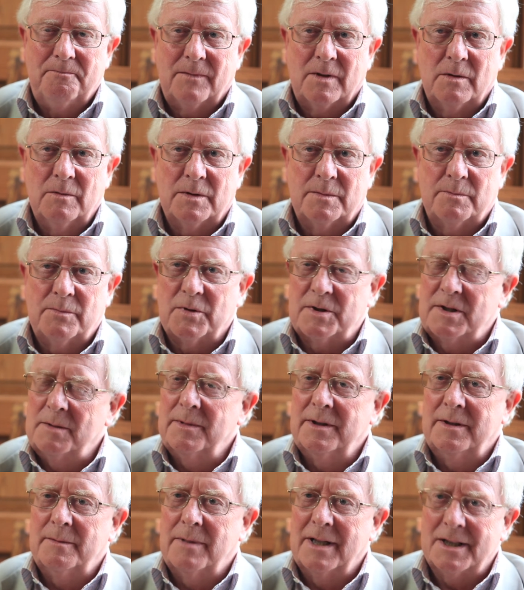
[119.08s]
was
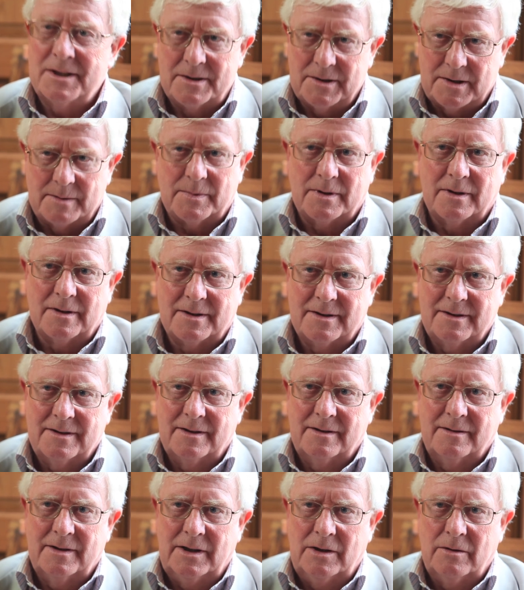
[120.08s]
possibly the pleasant surprise that
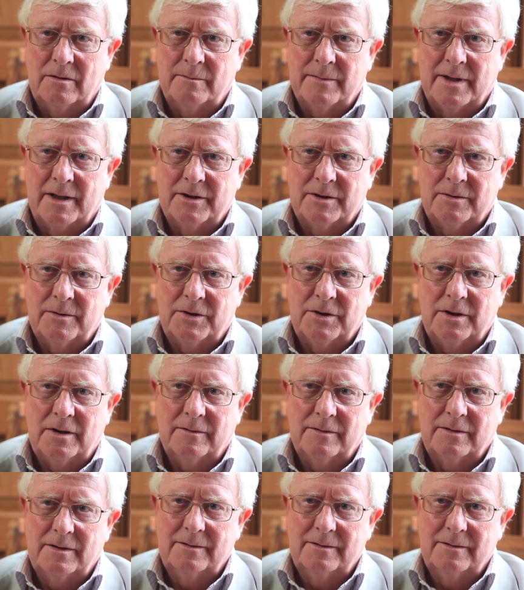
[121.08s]
Ewan managed to achieve.